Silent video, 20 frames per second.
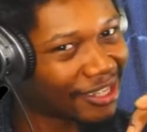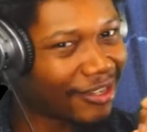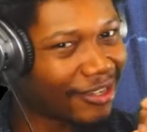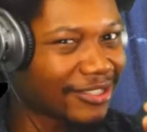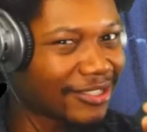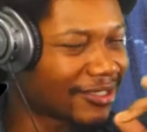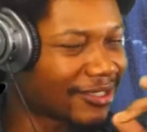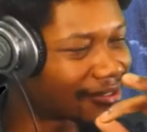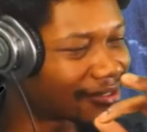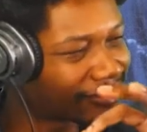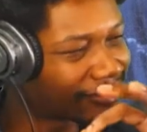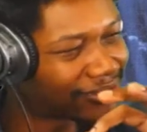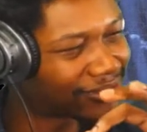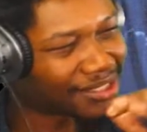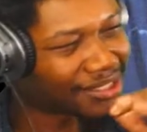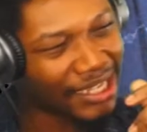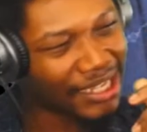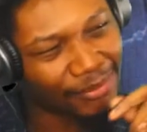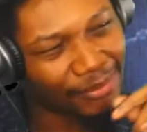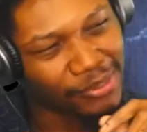It's not a, the
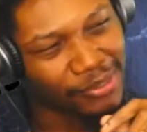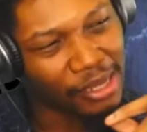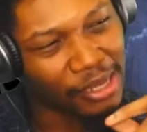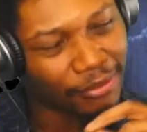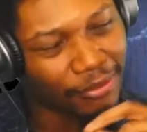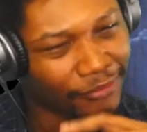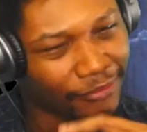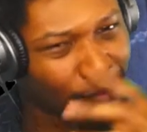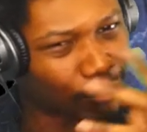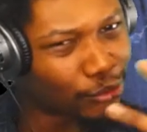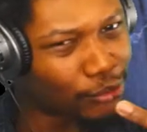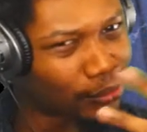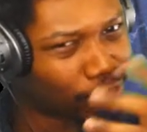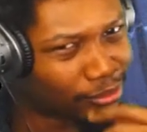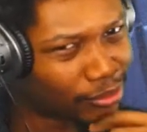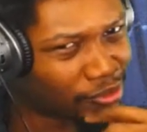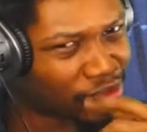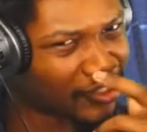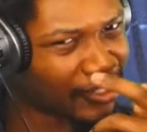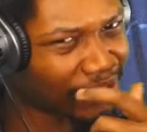same type of vocal
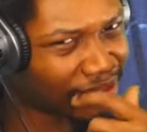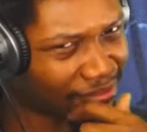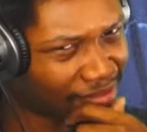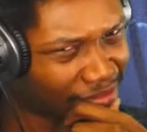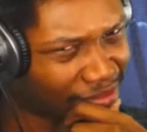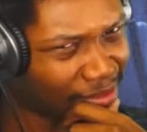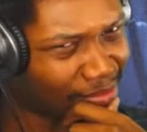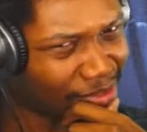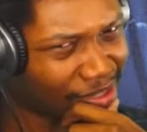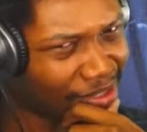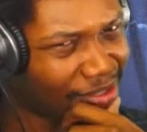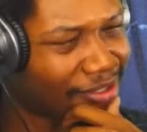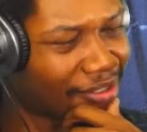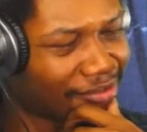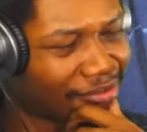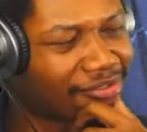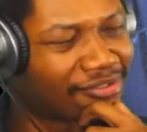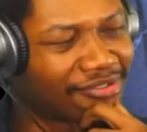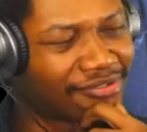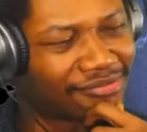projection. You know what I'm saying? Like,
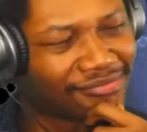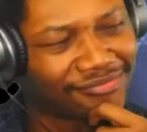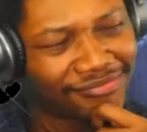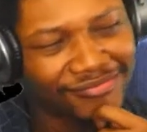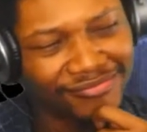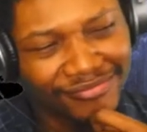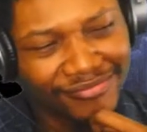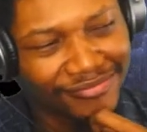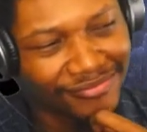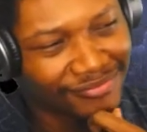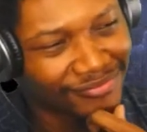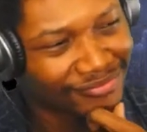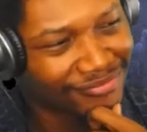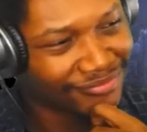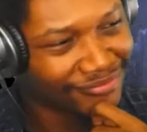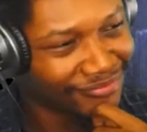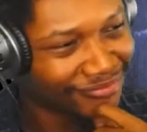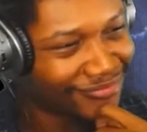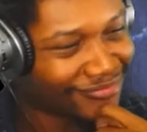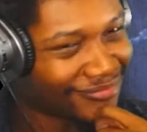
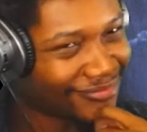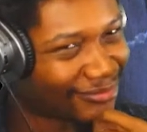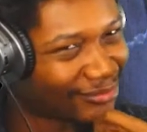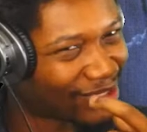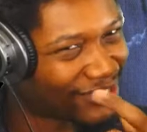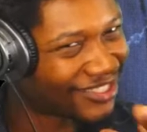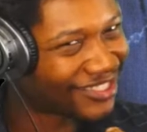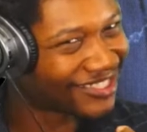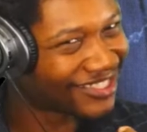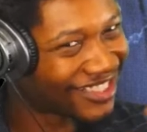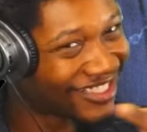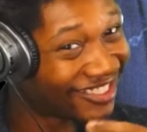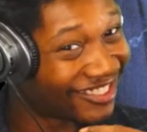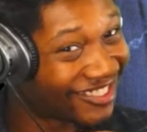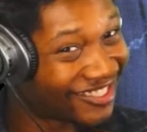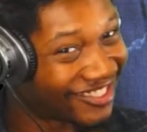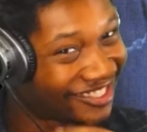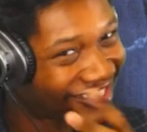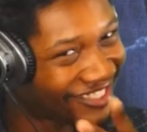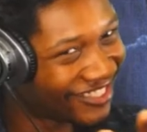but like it's kind of like,
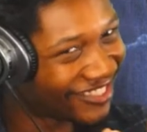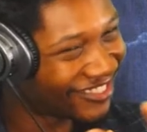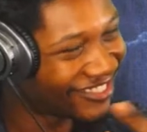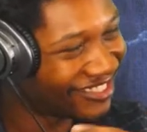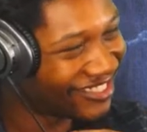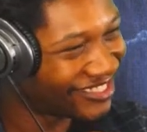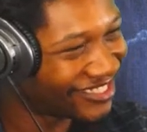it's kind of crazy.